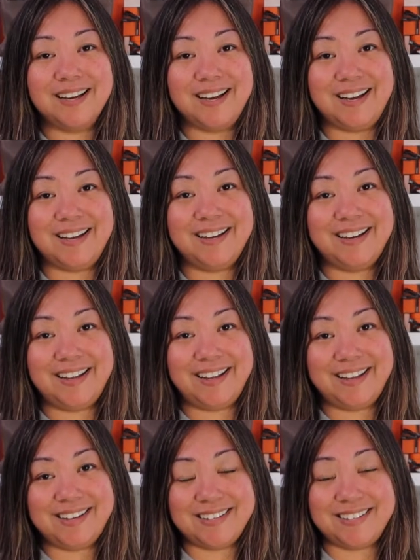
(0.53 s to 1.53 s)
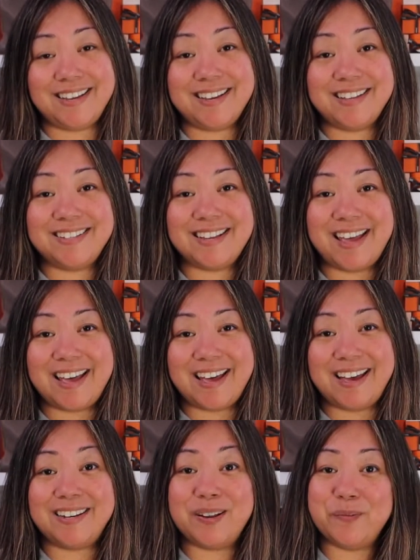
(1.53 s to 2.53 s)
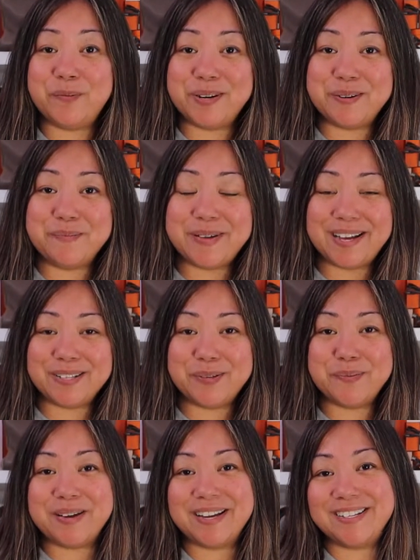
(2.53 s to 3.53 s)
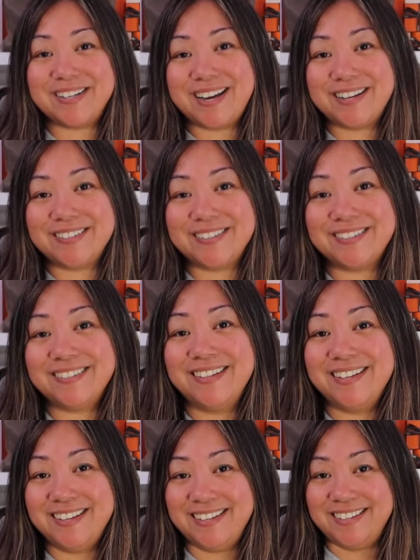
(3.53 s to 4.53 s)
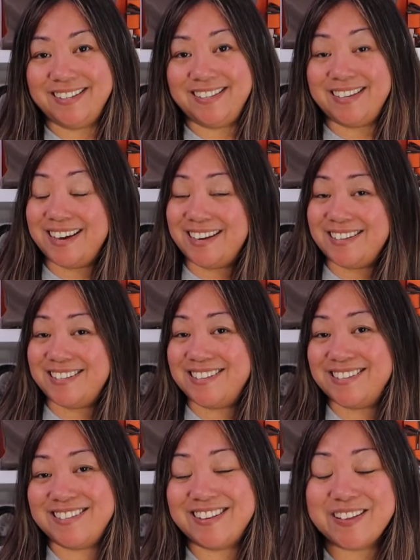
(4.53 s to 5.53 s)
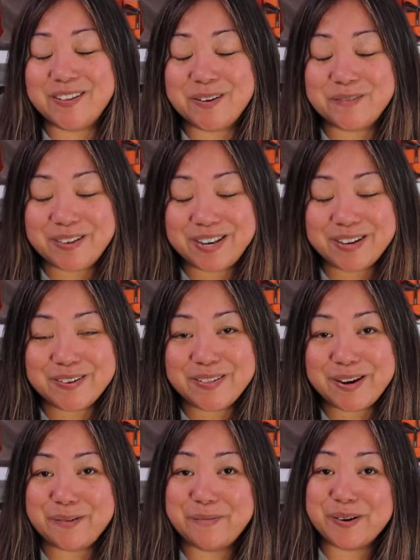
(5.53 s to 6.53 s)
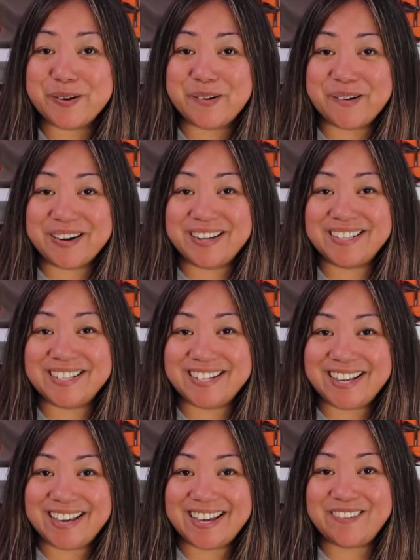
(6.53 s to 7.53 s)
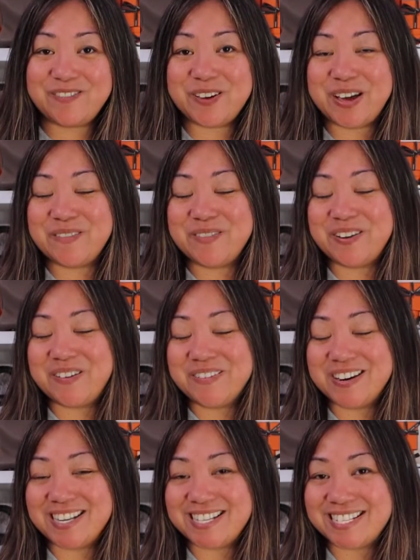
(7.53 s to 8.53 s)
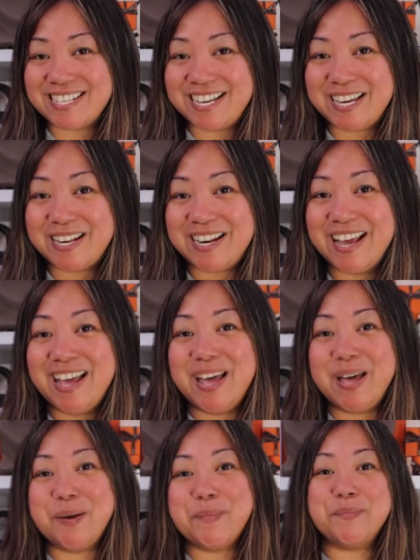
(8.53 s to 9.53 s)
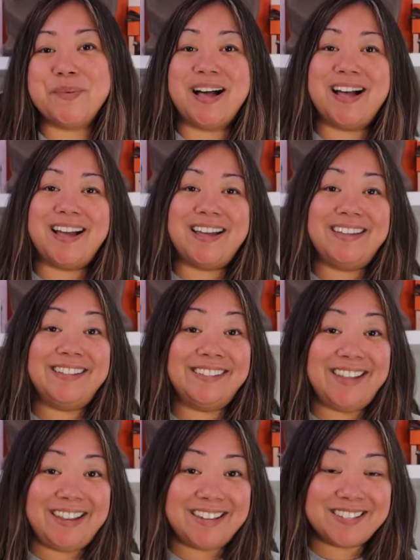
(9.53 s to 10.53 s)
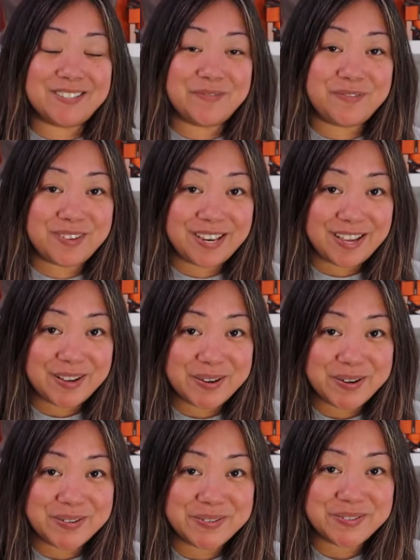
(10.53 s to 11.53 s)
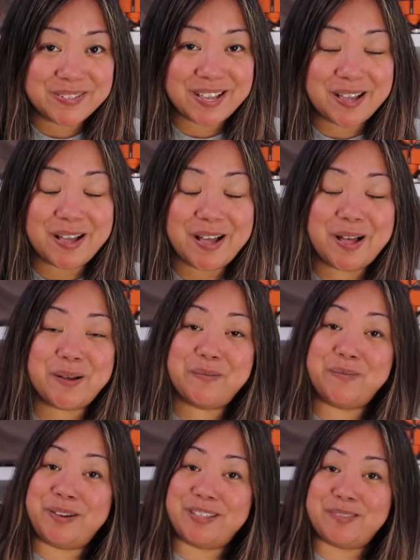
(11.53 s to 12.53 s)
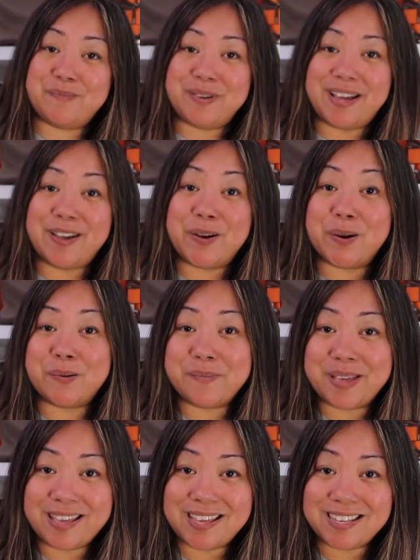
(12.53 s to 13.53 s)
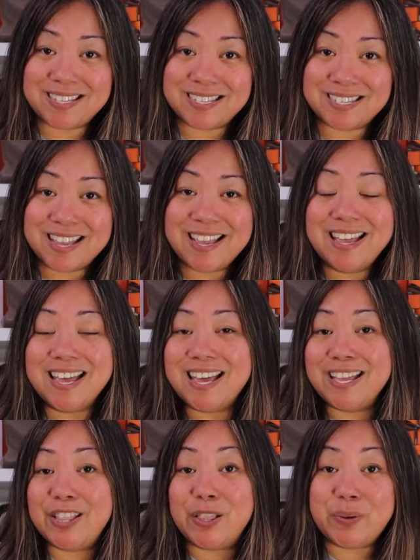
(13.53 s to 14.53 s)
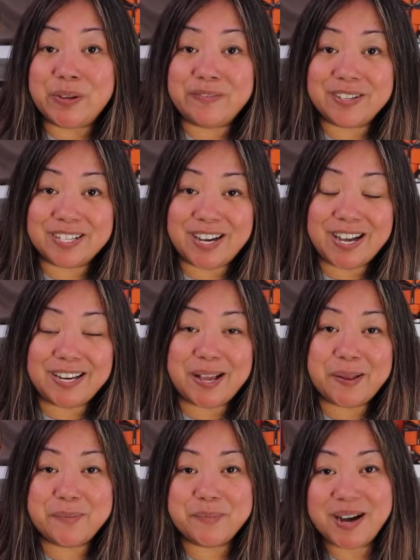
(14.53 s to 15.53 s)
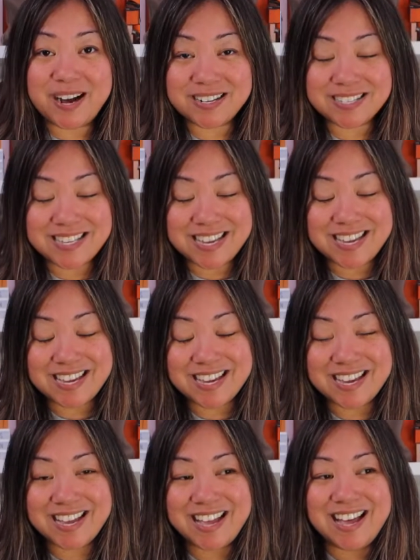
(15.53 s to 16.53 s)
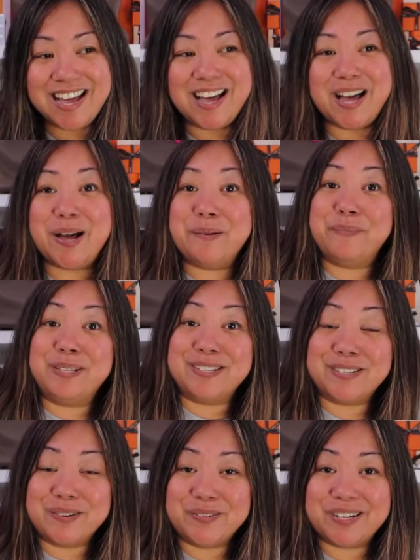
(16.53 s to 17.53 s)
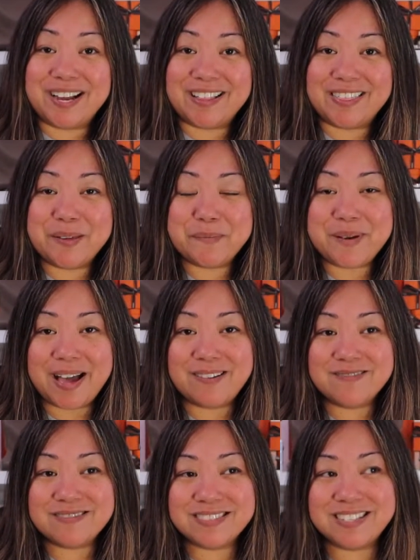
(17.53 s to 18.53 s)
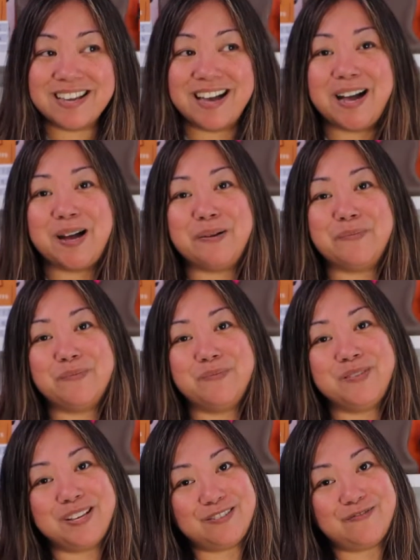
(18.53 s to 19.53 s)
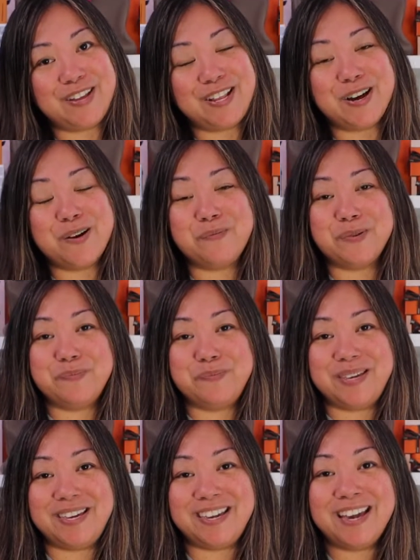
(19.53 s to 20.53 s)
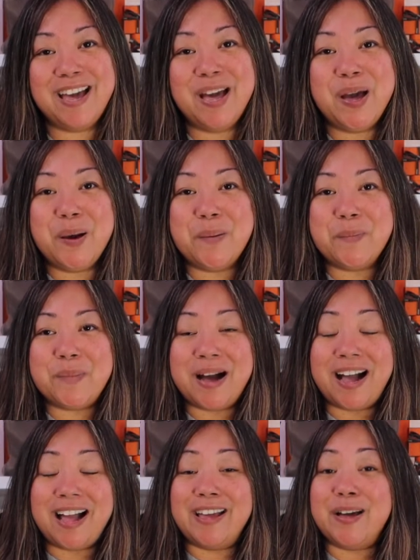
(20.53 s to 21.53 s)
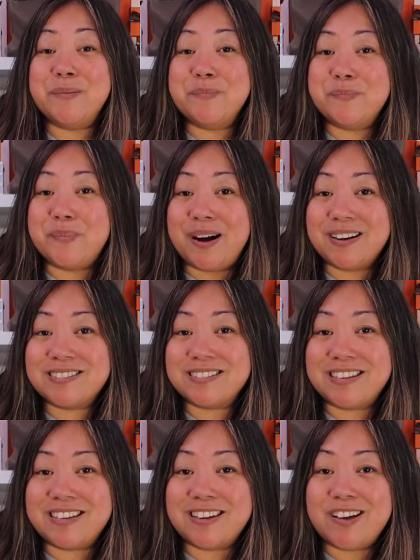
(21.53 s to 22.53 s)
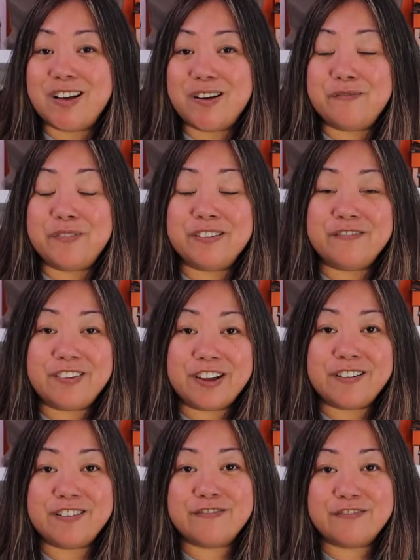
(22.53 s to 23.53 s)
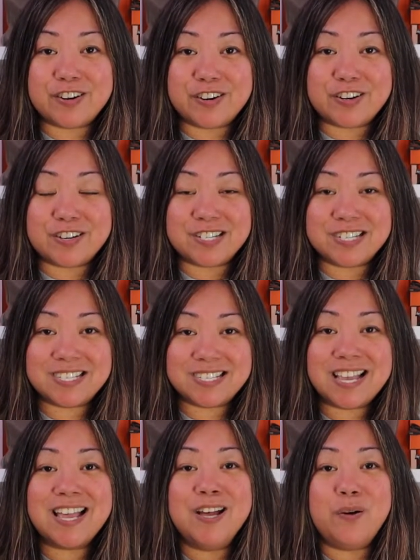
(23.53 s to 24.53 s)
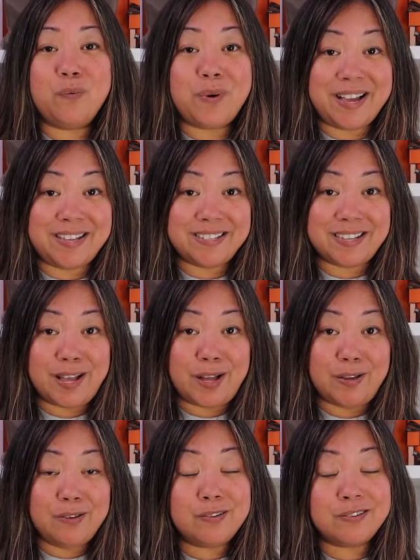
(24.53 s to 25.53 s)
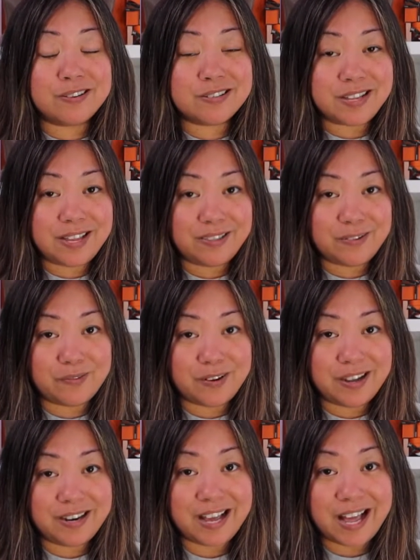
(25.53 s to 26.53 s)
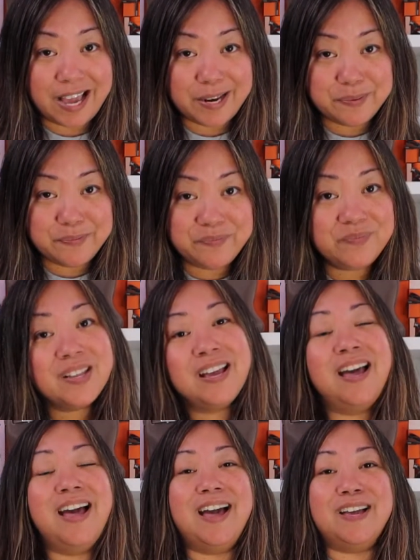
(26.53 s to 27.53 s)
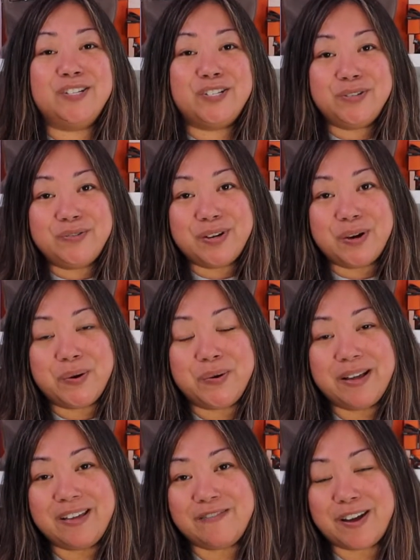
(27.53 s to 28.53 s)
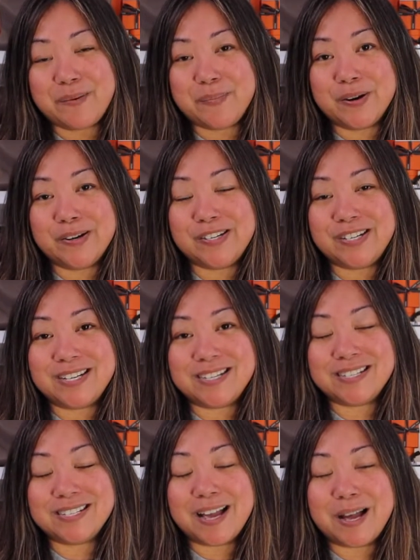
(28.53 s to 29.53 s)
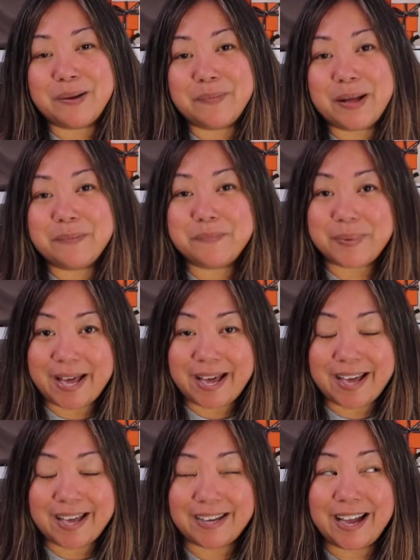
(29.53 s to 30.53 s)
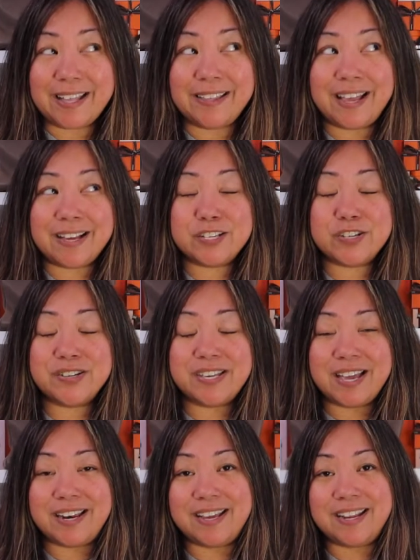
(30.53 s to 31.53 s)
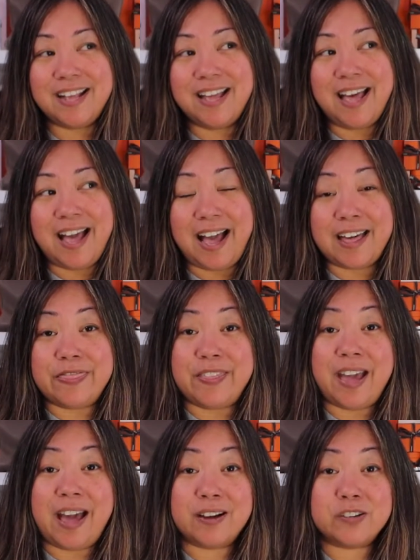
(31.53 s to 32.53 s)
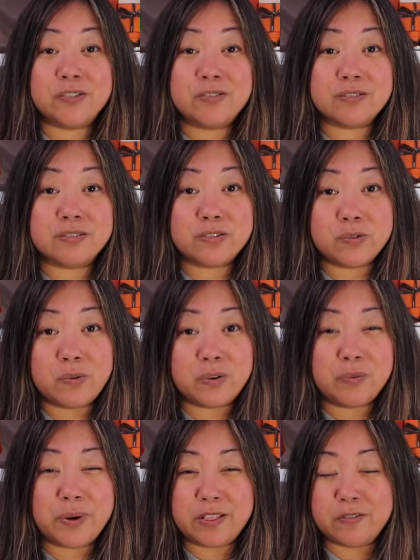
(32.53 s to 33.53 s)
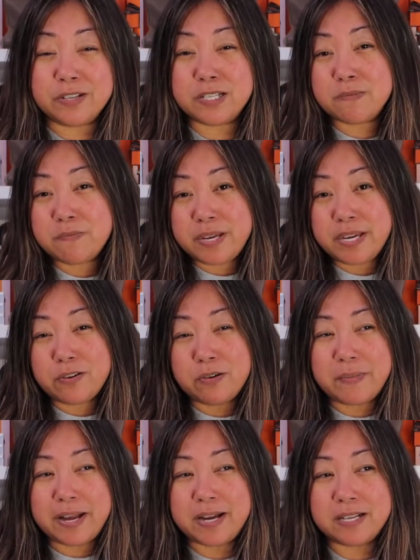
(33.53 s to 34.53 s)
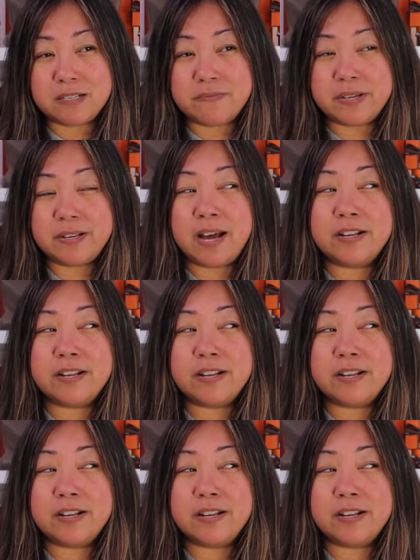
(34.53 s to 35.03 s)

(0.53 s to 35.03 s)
Hi guys, it's Ann and welcome back to my channel. Yes, this is another video that I'm recording today. If you haven't already seen my latest videos um, with my Hermes and Louis Vuitton unboxing, um, please go check them out. Um, this video will be my unboxing of my very first YSL or Saint Laurent item. As you know, if I purchase um, a bag, I'd like to get it at the actual store, whether it's me or my husband.